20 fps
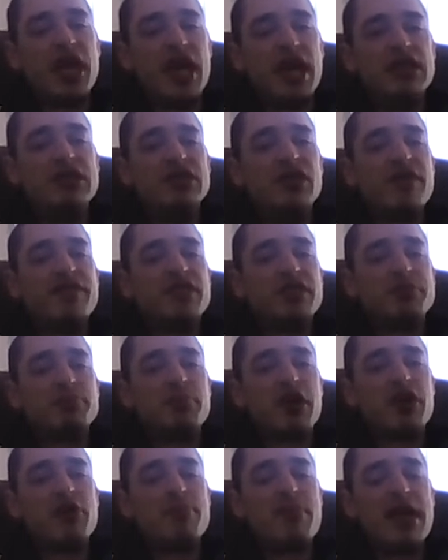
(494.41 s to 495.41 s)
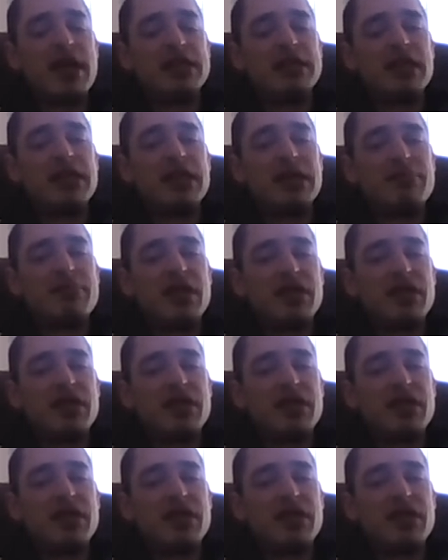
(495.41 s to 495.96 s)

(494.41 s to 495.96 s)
and you have this paramagnetic